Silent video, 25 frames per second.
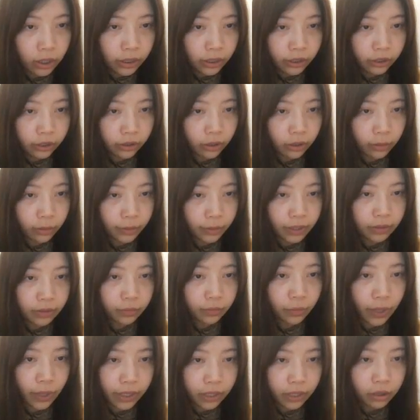determines
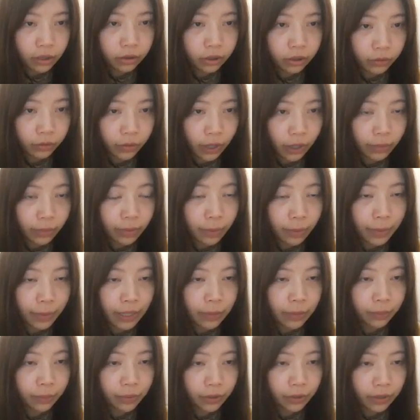whether
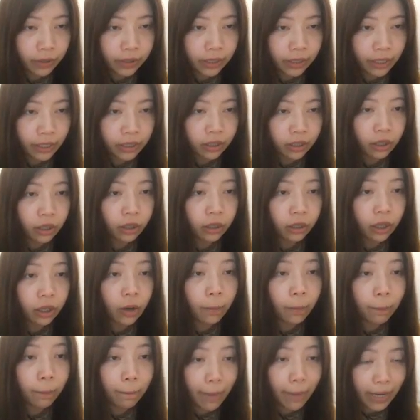development proceeds
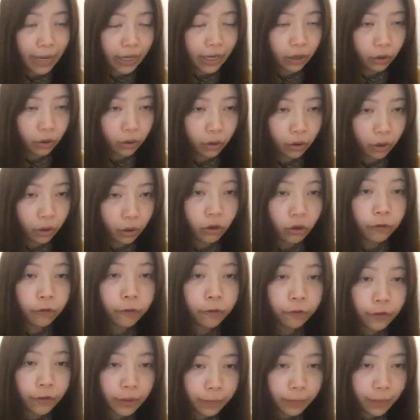along male or
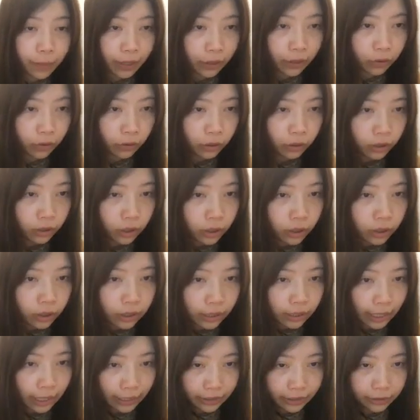female
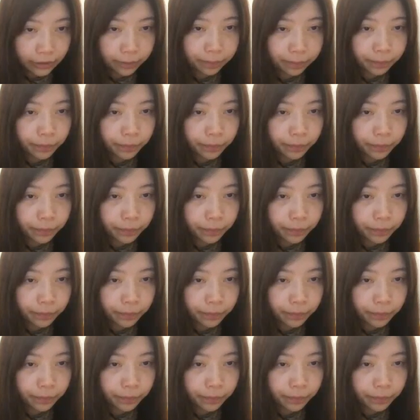lines.